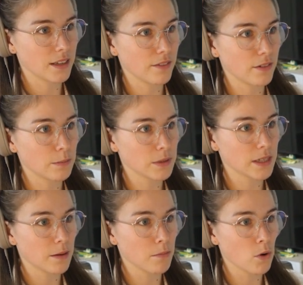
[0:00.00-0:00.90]
Give them
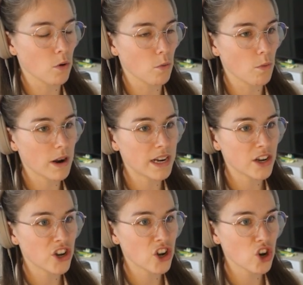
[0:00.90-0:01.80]
some more
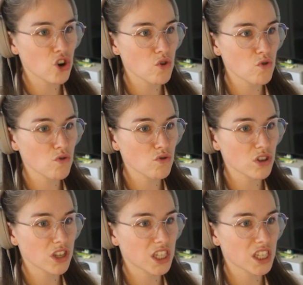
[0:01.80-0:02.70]

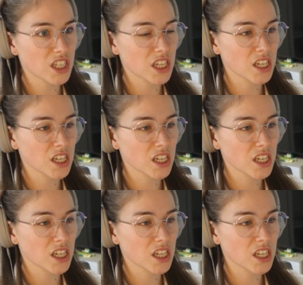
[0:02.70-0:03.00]
windows.